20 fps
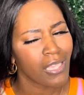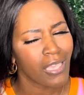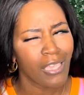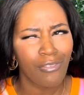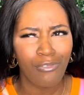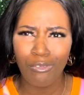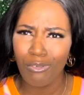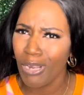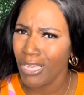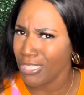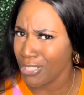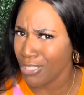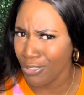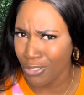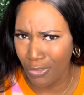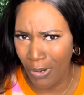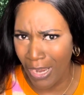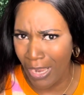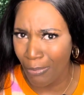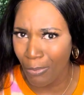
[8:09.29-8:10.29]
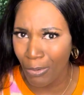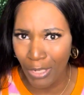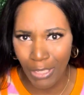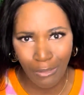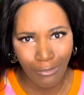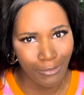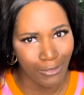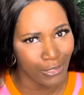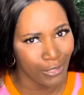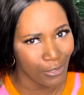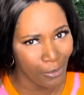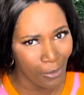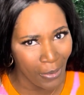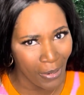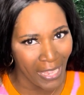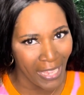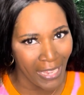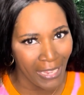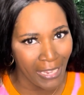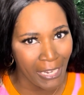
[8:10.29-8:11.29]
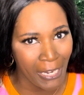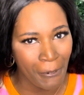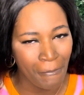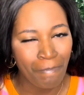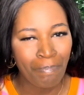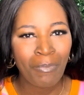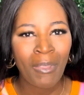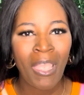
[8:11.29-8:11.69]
if you're not subscribed, what are you doing?